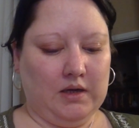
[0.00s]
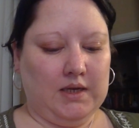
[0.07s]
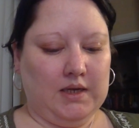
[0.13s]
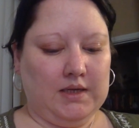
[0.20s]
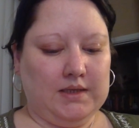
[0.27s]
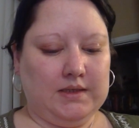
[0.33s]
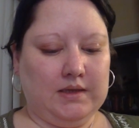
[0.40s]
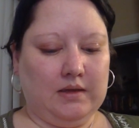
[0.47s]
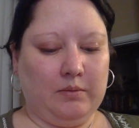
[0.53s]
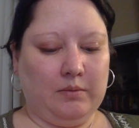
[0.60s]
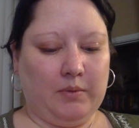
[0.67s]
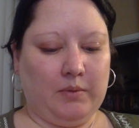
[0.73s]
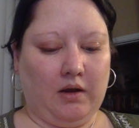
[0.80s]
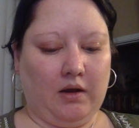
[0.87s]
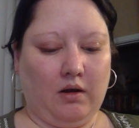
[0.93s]
Still at
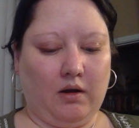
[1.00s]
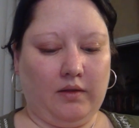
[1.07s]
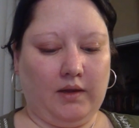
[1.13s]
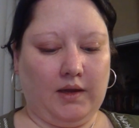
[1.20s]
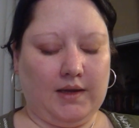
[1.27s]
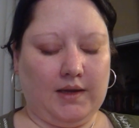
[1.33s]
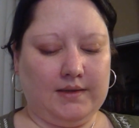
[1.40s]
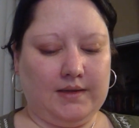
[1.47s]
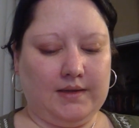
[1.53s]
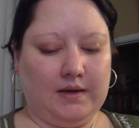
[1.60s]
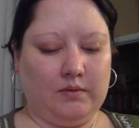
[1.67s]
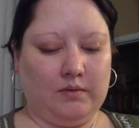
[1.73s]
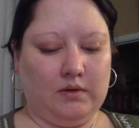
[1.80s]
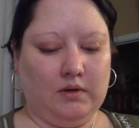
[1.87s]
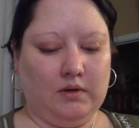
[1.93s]
my hearth, I guess
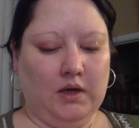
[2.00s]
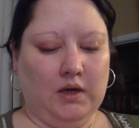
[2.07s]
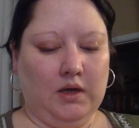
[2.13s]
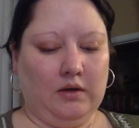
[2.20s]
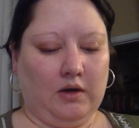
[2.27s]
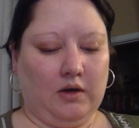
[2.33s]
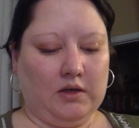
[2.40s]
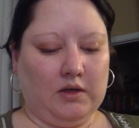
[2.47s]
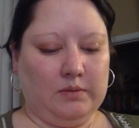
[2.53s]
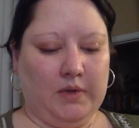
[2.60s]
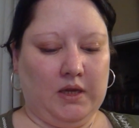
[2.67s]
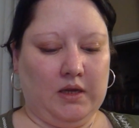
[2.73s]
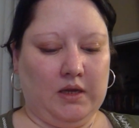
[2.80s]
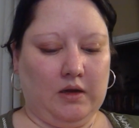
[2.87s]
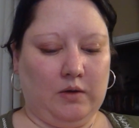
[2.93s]
thou darst
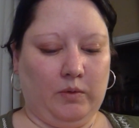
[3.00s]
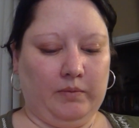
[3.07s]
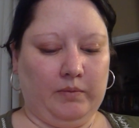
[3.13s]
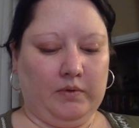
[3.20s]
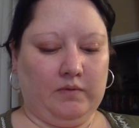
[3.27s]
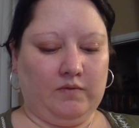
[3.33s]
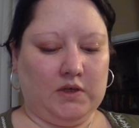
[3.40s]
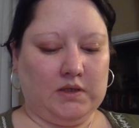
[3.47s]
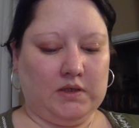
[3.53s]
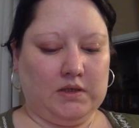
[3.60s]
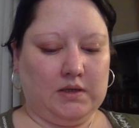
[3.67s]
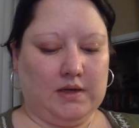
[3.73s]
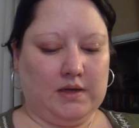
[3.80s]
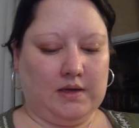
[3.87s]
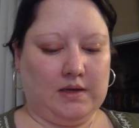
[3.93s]
be. Unwhipped
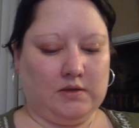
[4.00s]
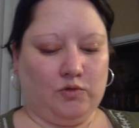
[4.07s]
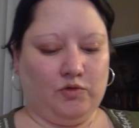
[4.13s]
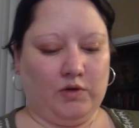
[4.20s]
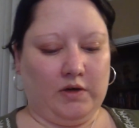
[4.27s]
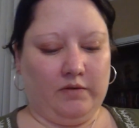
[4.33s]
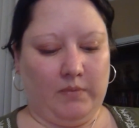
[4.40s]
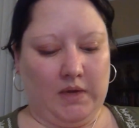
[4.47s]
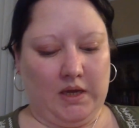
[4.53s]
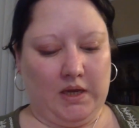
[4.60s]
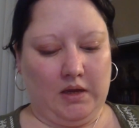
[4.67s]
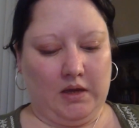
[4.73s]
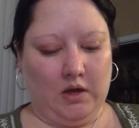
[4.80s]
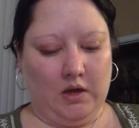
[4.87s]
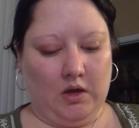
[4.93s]
justice has no dread of me.